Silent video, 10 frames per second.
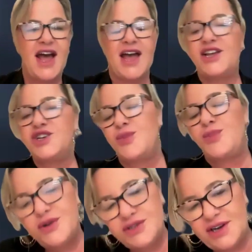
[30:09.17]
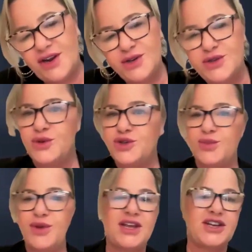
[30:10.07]
I need you to post it on your social
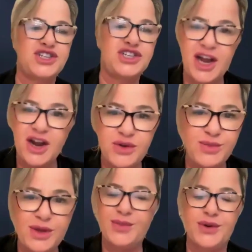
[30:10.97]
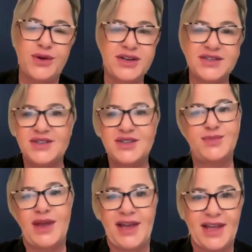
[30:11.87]
media, share with people, because this
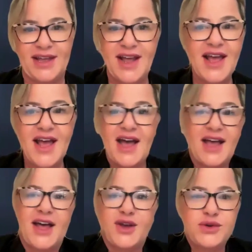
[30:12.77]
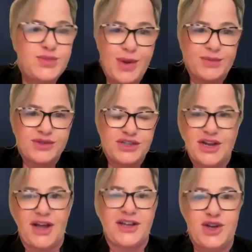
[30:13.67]
man, I got goosebumps just
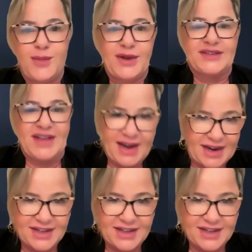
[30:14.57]
talking to you. I'm excited.